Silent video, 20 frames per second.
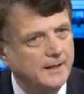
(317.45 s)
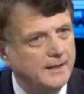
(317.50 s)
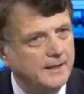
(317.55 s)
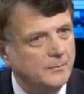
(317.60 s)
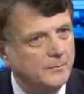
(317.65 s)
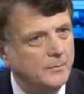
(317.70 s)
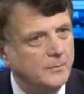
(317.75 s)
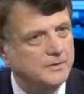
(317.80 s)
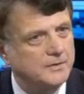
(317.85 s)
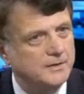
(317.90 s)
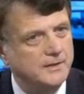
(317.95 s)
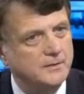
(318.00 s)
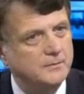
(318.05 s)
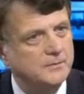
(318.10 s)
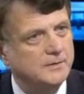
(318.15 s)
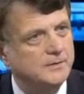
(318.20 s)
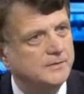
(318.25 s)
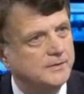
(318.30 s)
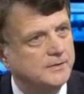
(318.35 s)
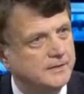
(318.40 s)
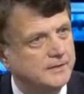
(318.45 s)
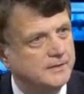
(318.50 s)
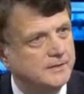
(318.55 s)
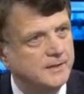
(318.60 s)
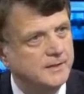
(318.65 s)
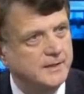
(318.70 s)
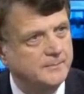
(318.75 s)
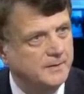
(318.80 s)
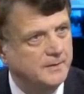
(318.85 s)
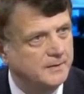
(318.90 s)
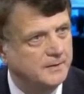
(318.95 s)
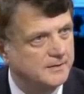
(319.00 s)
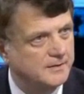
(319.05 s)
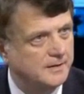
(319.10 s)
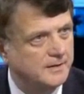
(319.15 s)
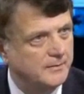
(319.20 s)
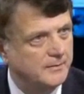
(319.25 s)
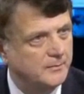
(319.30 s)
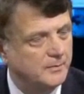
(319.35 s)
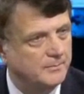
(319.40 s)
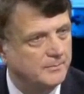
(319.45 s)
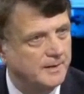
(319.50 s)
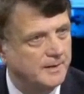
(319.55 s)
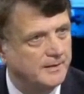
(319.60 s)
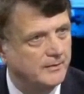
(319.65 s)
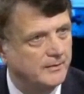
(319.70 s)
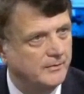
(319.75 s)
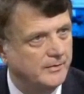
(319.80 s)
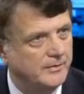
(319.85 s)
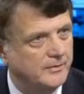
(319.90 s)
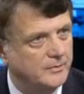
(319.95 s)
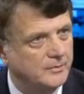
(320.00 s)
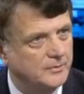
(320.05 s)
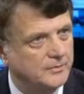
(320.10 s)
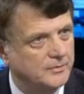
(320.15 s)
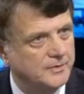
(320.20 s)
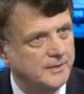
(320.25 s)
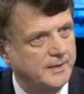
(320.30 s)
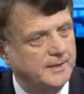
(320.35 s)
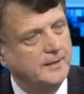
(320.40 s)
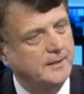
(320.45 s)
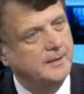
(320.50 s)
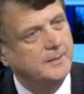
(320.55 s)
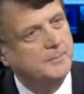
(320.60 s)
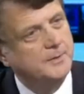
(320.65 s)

It was an ill-considered statement. I certainly wouldn't make it or endorse it.